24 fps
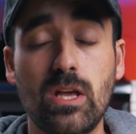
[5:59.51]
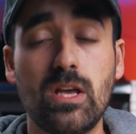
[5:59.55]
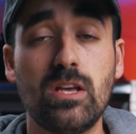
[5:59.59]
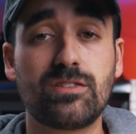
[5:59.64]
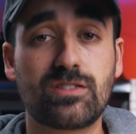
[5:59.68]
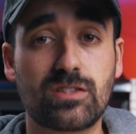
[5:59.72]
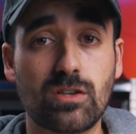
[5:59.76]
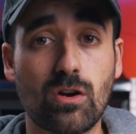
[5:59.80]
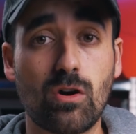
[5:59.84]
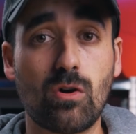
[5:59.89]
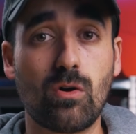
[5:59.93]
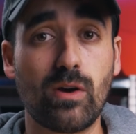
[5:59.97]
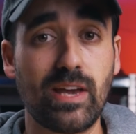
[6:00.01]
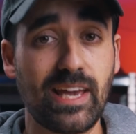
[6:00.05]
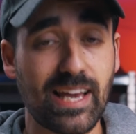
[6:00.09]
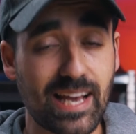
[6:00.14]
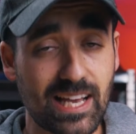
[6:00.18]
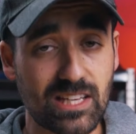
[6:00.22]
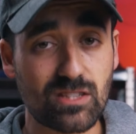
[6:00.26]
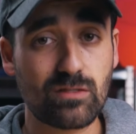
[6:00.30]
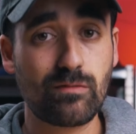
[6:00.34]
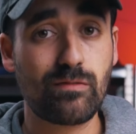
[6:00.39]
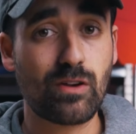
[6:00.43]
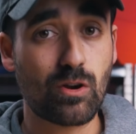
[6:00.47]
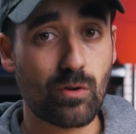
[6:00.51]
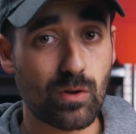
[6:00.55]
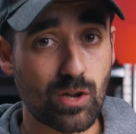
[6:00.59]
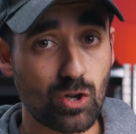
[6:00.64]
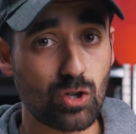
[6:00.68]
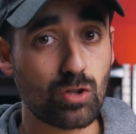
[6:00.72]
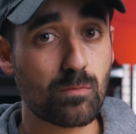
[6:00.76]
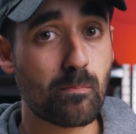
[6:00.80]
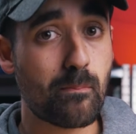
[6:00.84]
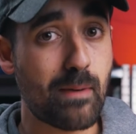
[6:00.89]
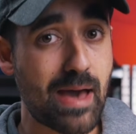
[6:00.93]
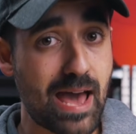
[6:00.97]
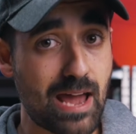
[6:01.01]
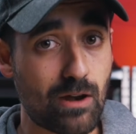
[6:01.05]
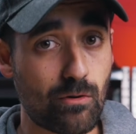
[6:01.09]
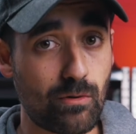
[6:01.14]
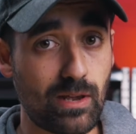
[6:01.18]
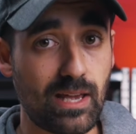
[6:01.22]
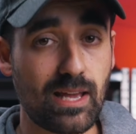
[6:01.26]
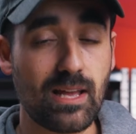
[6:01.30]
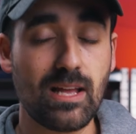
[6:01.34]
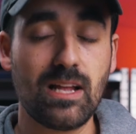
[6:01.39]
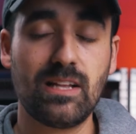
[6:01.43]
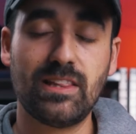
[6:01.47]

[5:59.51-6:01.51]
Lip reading: So it has a very good battery.